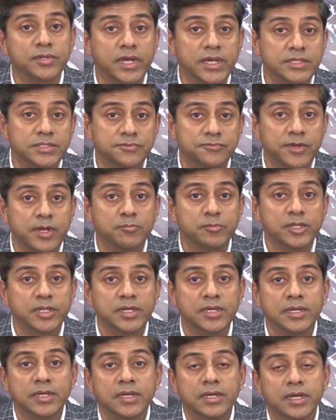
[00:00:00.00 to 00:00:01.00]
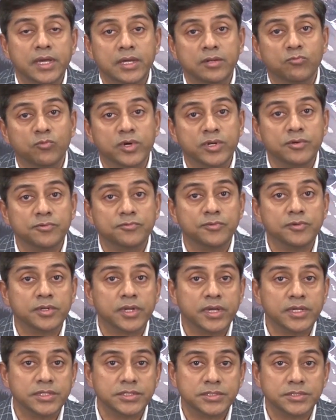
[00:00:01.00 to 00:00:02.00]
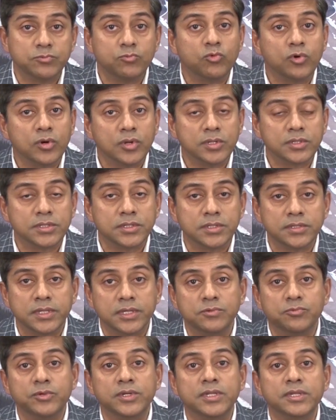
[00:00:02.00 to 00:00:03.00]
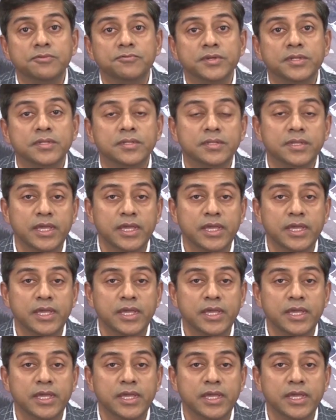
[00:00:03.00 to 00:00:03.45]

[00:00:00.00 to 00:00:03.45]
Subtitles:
nice family and wonderful, nice world that we live in.